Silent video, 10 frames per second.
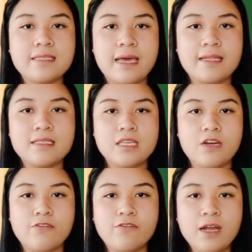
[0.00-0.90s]
stands
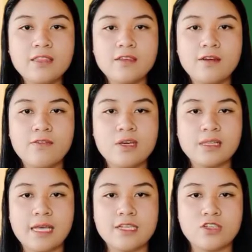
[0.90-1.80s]
in front of the
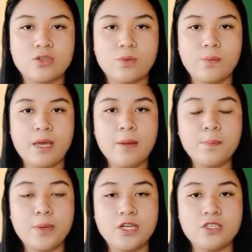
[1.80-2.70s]
classroom
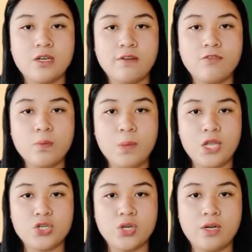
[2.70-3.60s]
and person
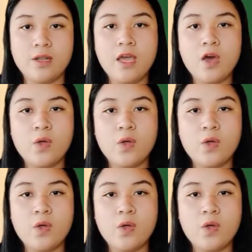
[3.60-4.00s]
information.